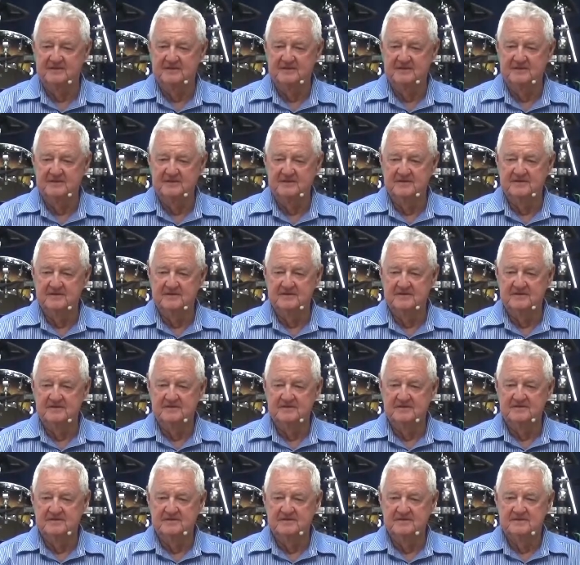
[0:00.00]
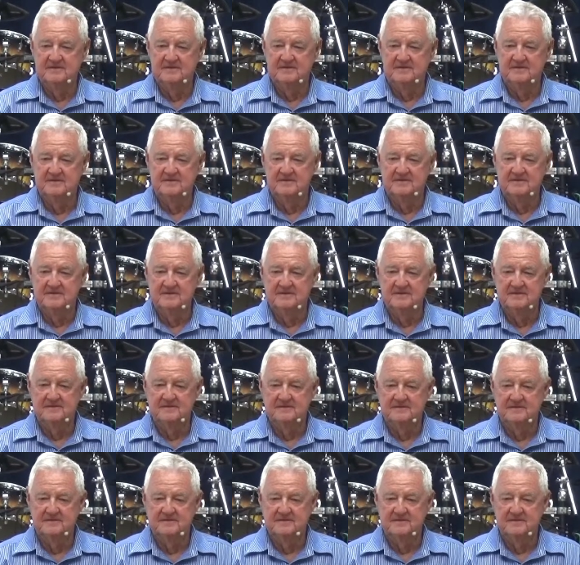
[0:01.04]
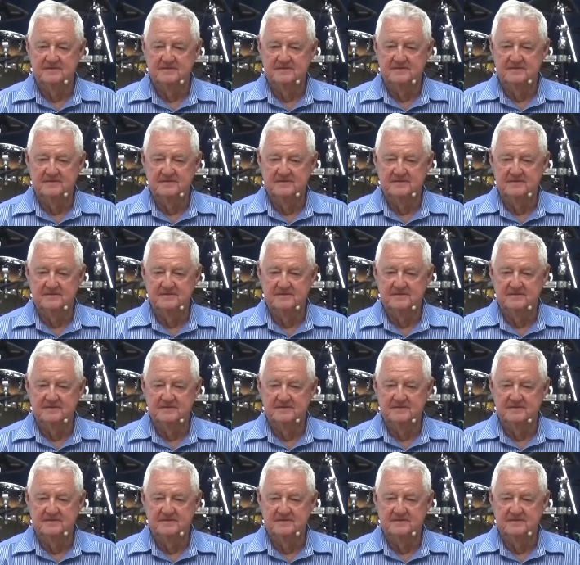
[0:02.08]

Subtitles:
(silence)